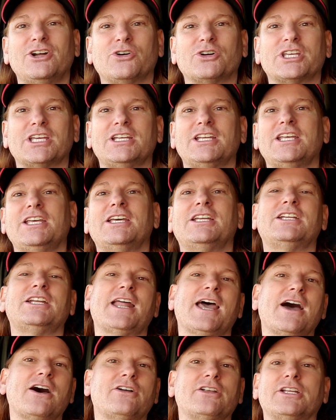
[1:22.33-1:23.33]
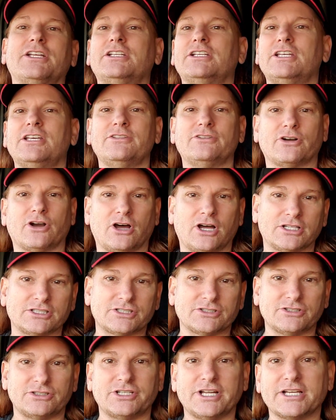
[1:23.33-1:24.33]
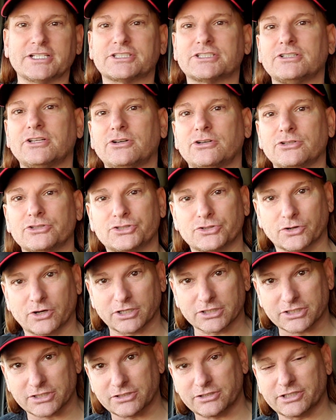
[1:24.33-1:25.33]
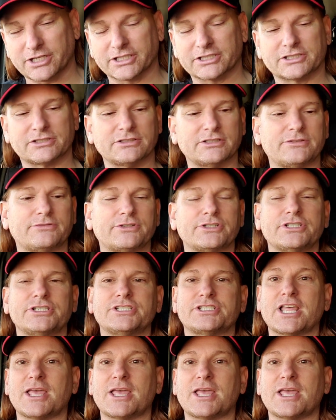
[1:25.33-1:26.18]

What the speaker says: get in and out and either onto their next loads or onto their next deliveries.